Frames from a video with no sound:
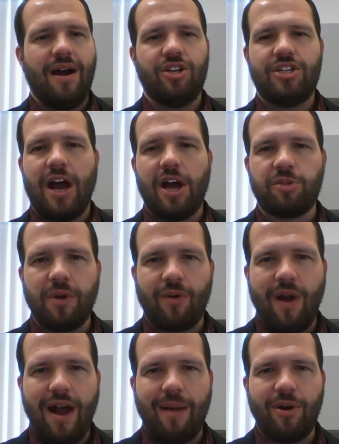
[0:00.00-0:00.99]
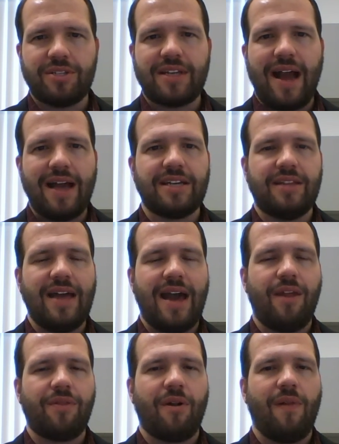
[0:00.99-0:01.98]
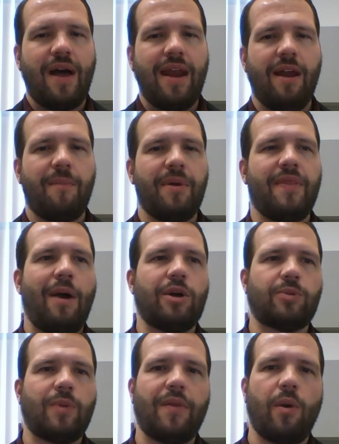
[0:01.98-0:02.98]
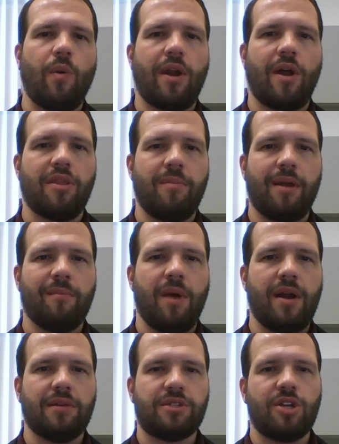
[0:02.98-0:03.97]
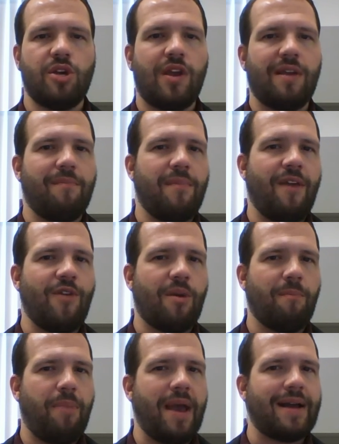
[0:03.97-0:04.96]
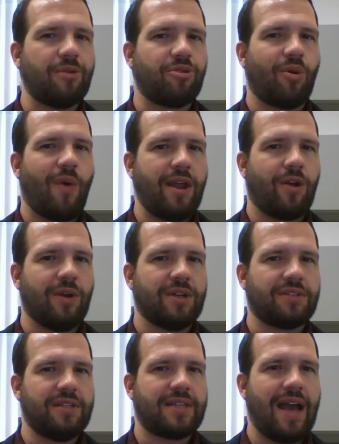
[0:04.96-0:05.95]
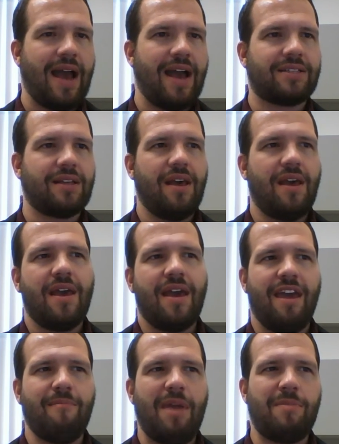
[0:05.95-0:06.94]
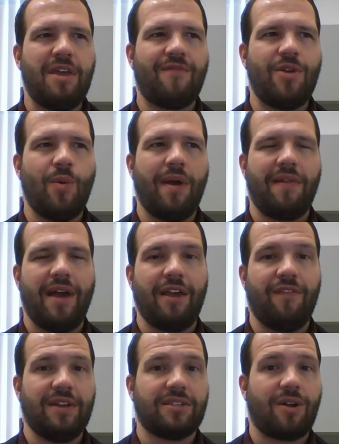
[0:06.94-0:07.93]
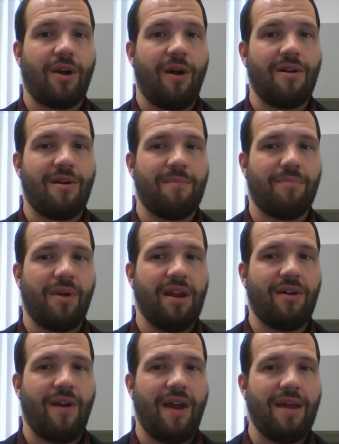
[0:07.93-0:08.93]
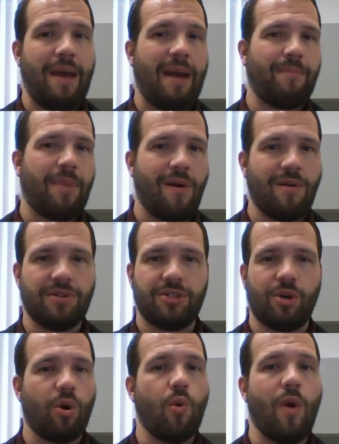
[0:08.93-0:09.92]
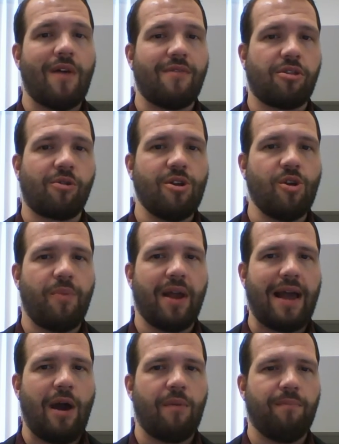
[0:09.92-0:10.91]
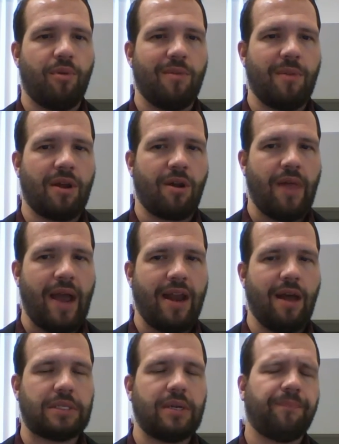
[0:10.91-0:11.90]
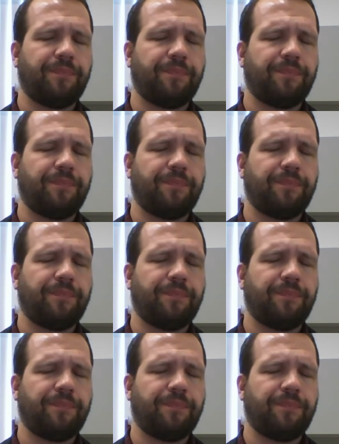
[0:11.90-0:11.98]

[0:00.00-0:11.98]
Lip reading: Josh McRoberts, guys like that in their lineup, and that was while they won all the big money. So if you can pick out the right Grizzlies guys, and maybe if you went like Vince Carter, Braden Wright, Matt Barnes, or whoever three you pick out and put them in your lineups,